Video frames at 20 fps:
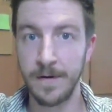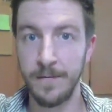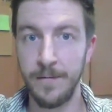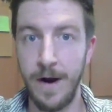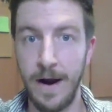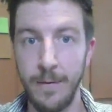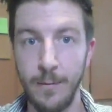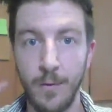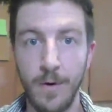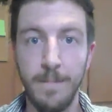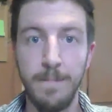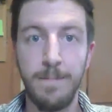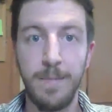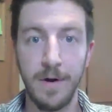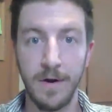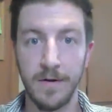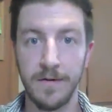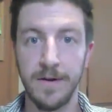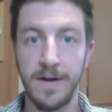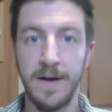right? We're
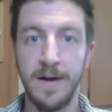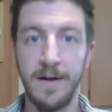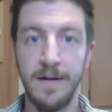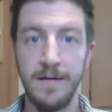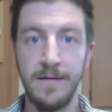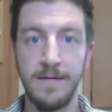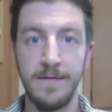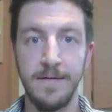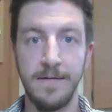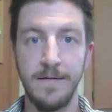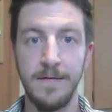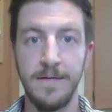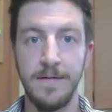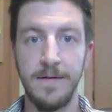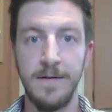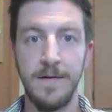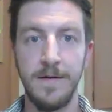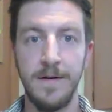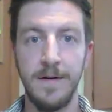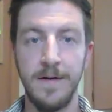building
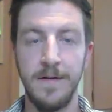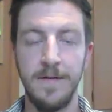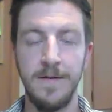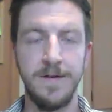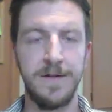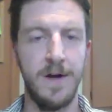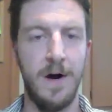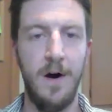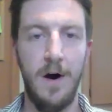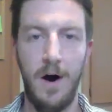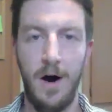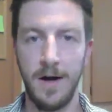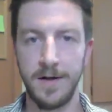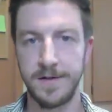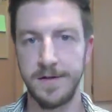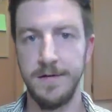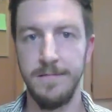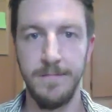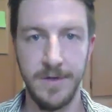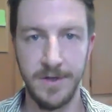these
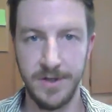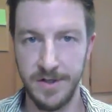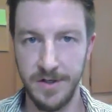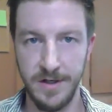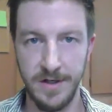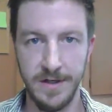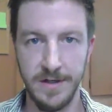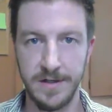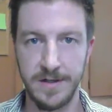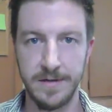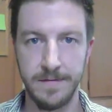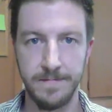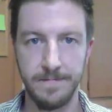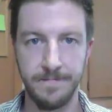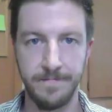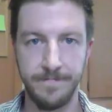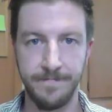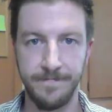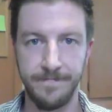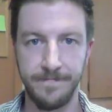awesome machines.
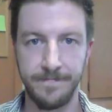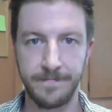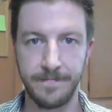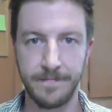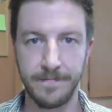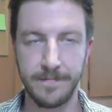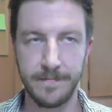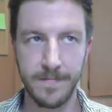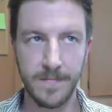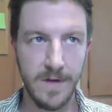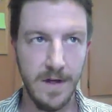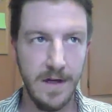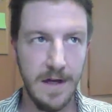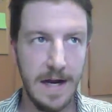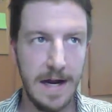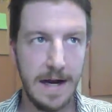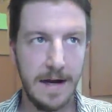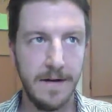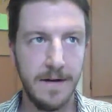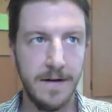
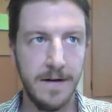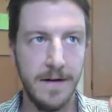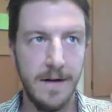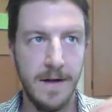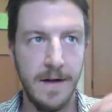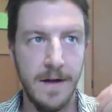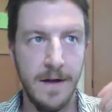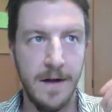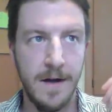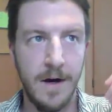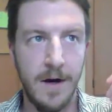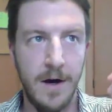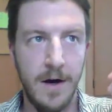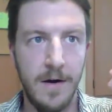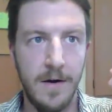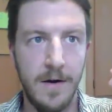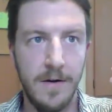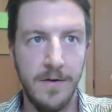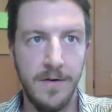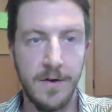And
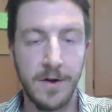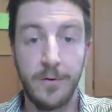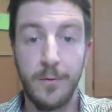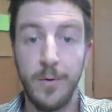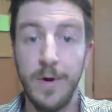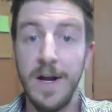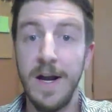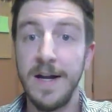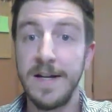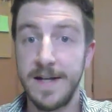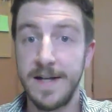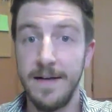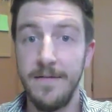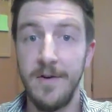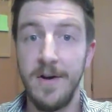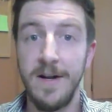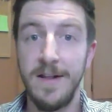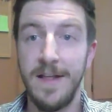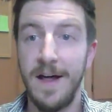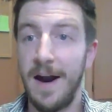the
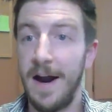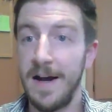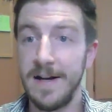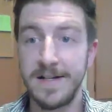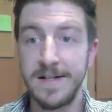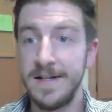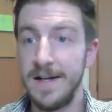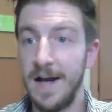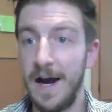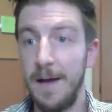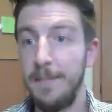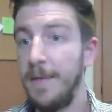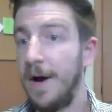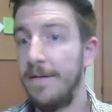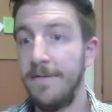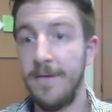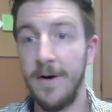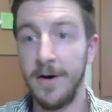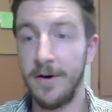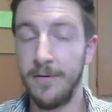creativity that I see, I'm
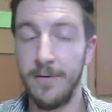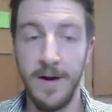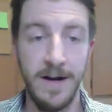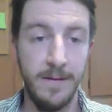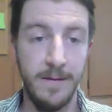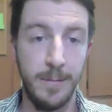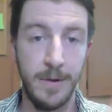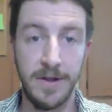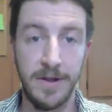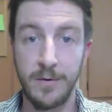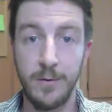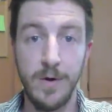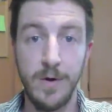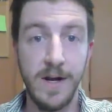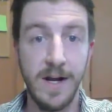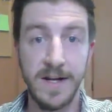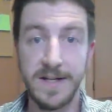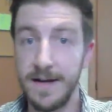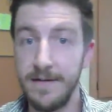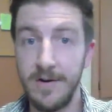not very creative, but the
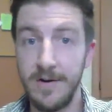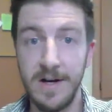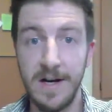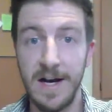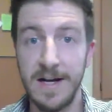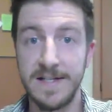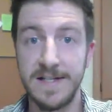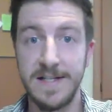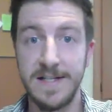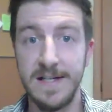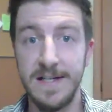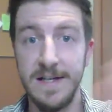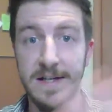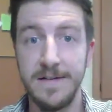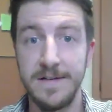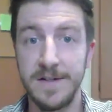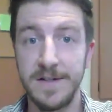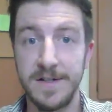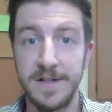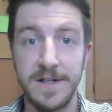creativity I see,
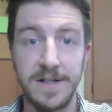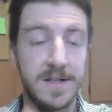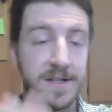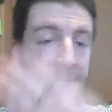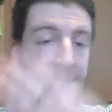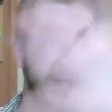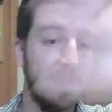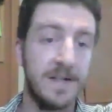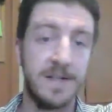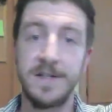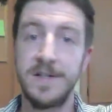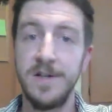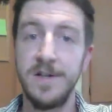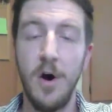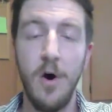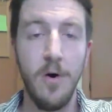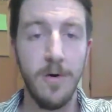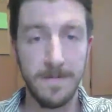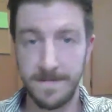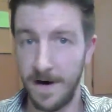it just extends
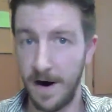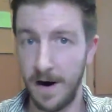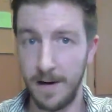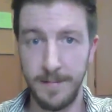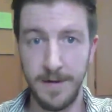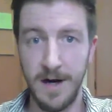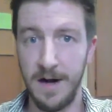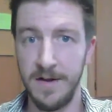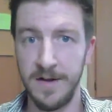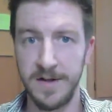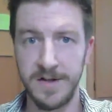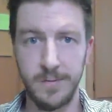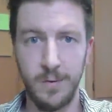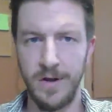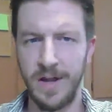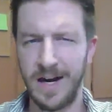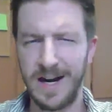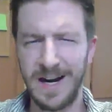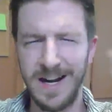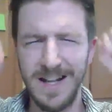so far beyond this
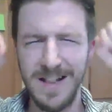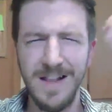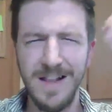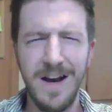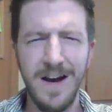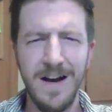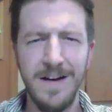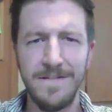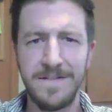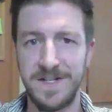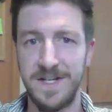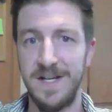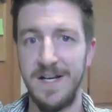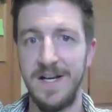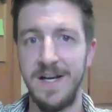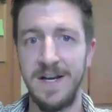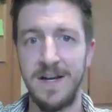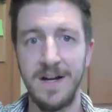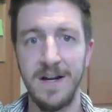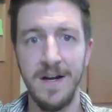world. Like, I love
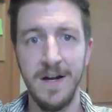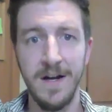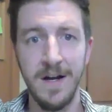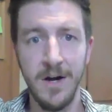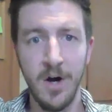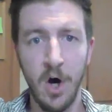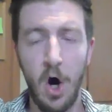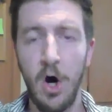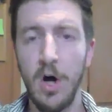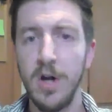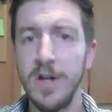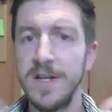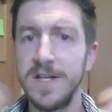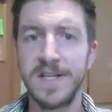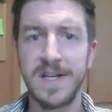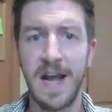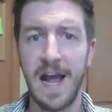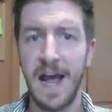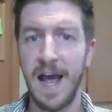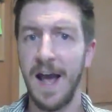seeing all
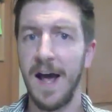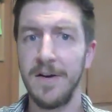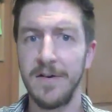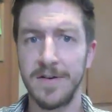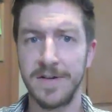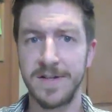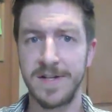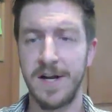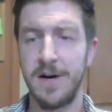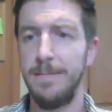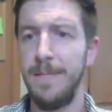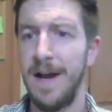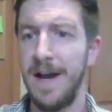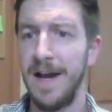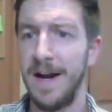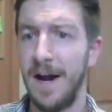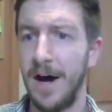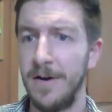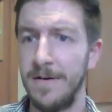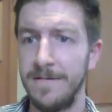these candles that are
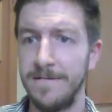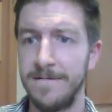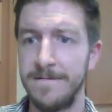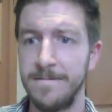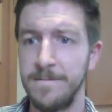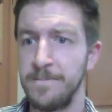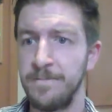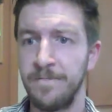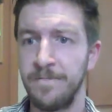made out of